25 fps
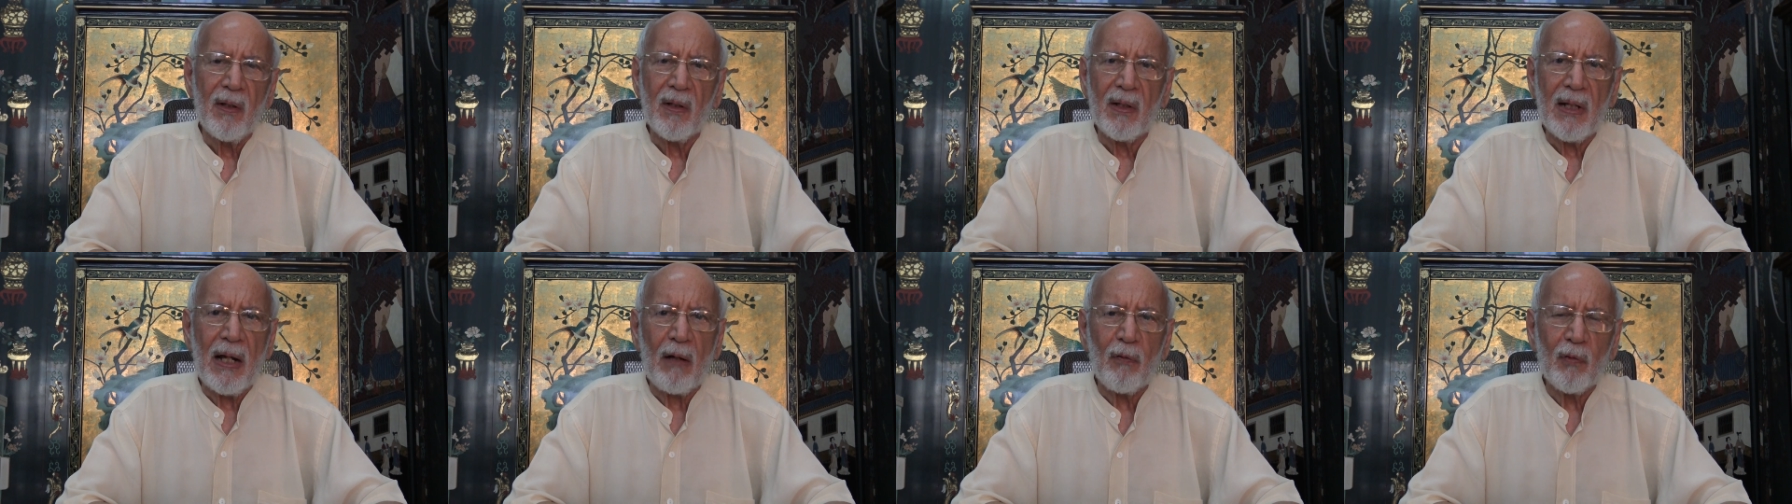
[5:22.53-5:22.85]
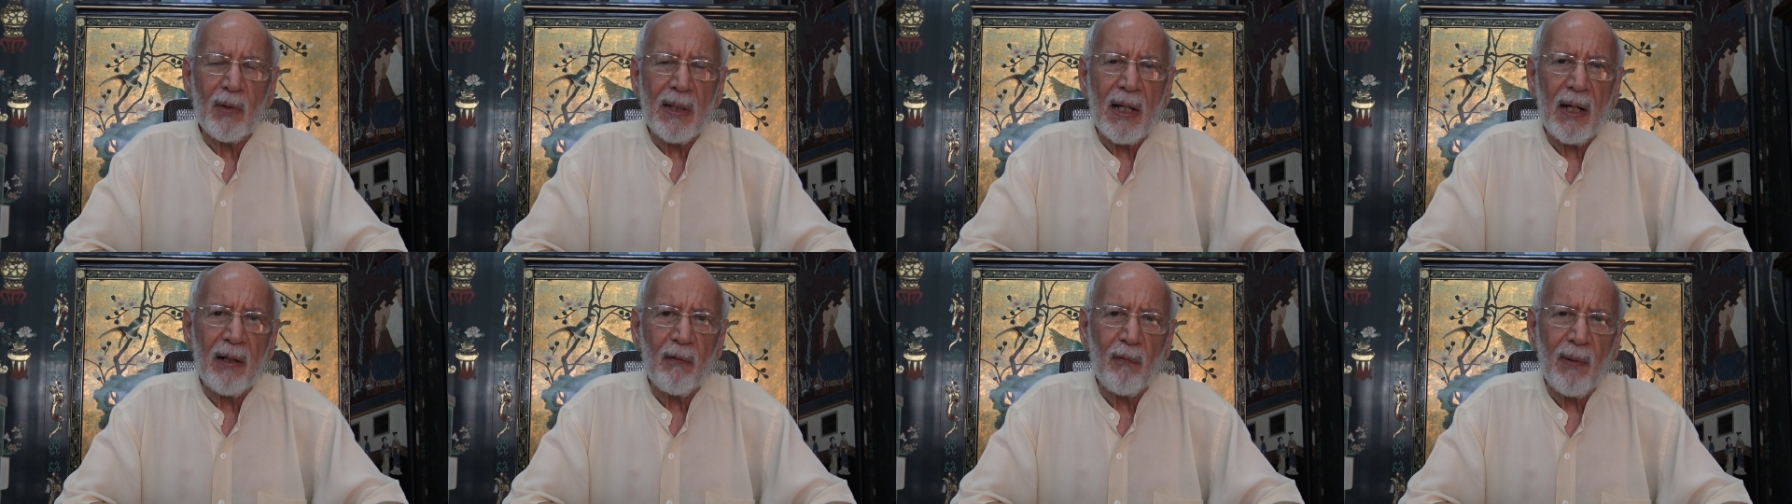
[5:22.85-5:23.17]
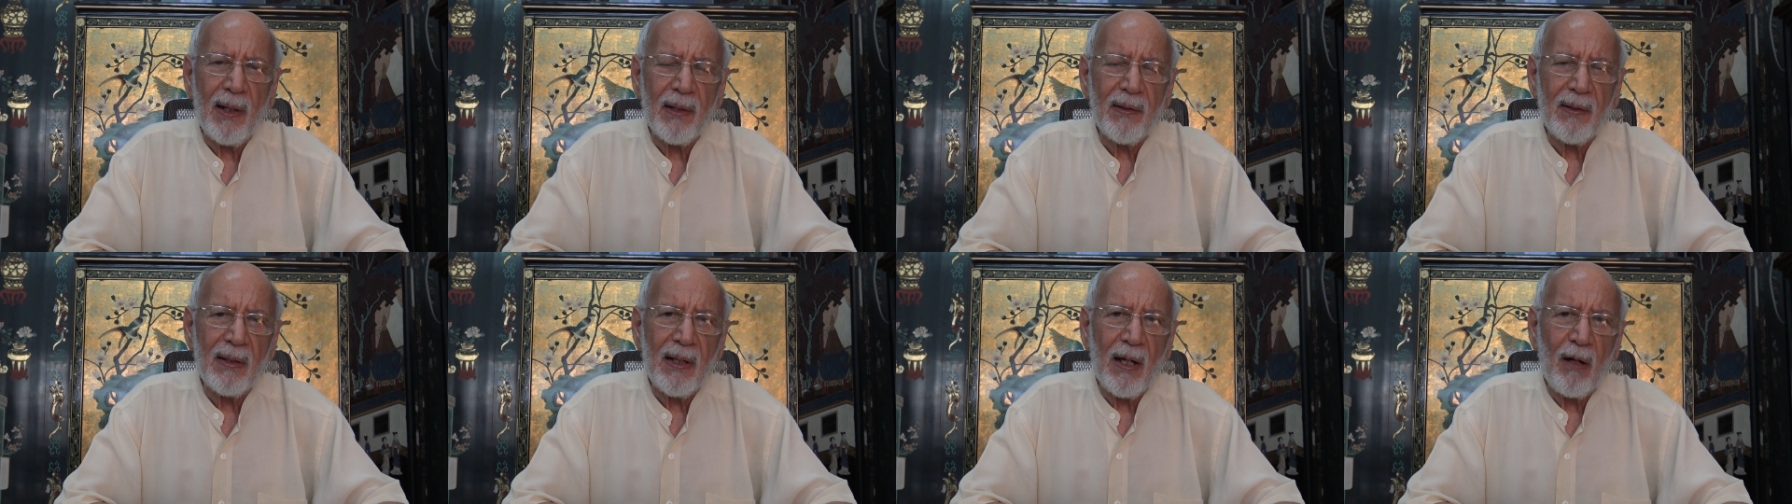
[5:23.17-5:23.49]

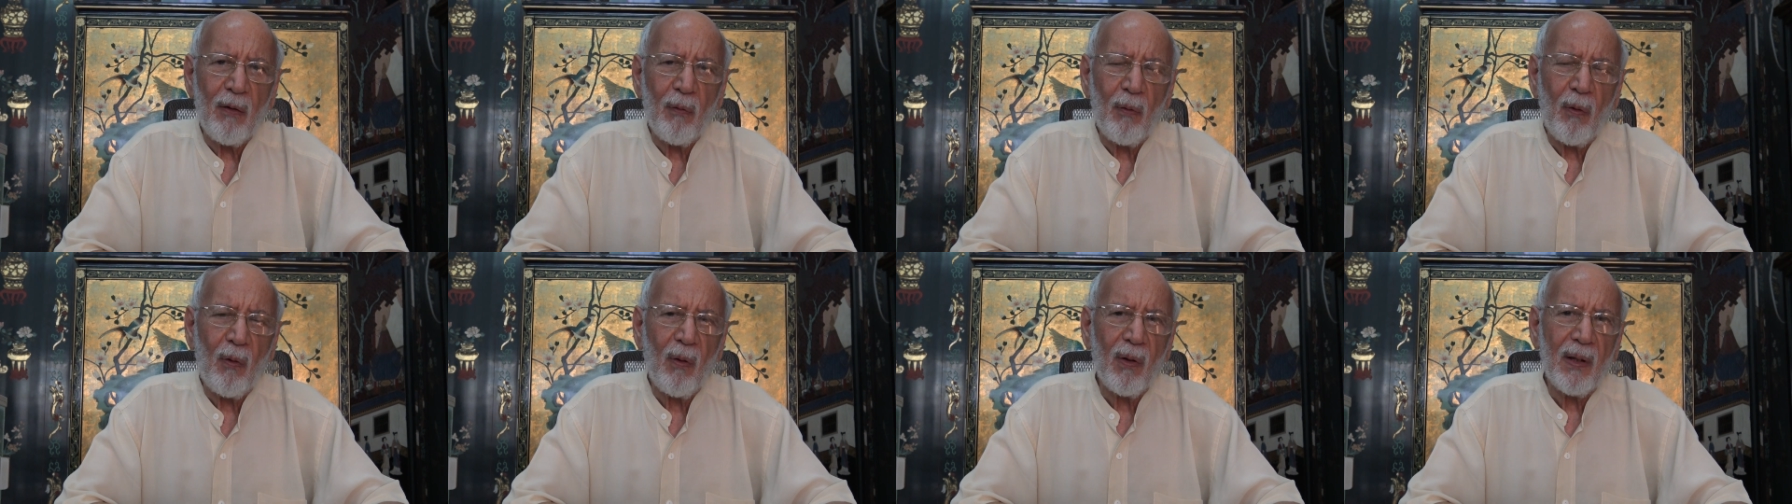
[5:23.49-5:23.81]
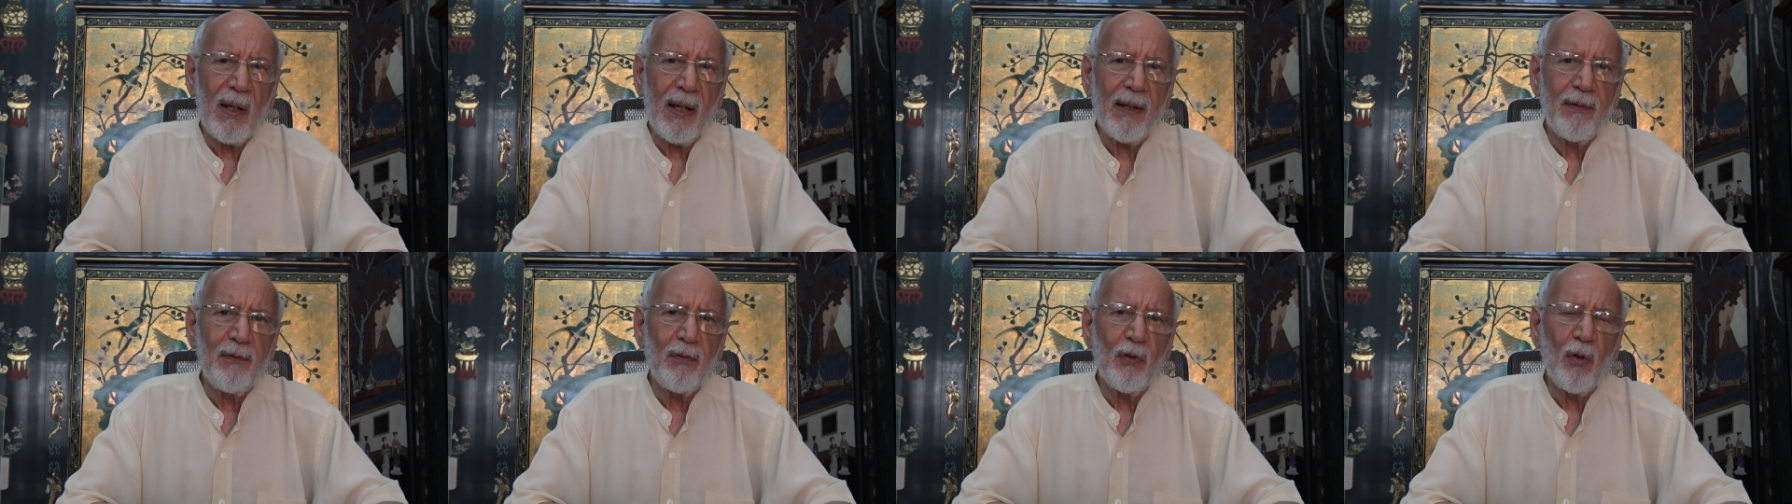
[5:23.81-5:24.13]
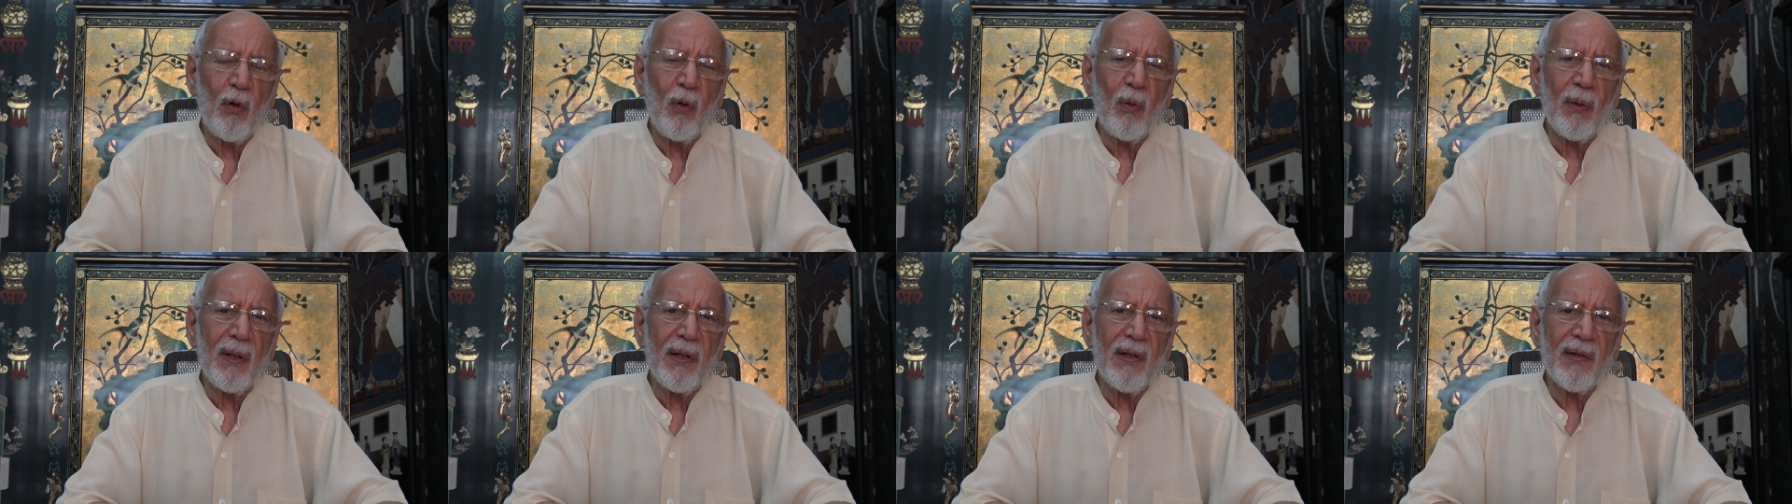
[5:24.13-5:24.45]
Right now, all I
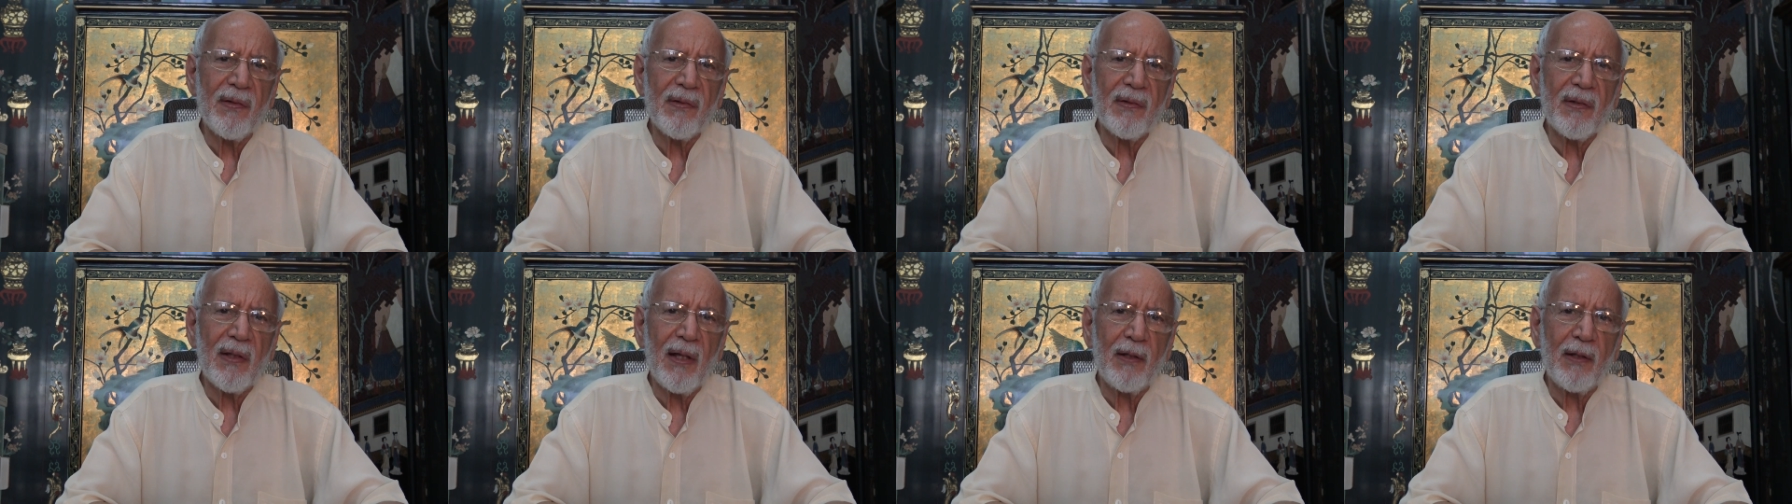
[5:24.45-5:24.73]
know is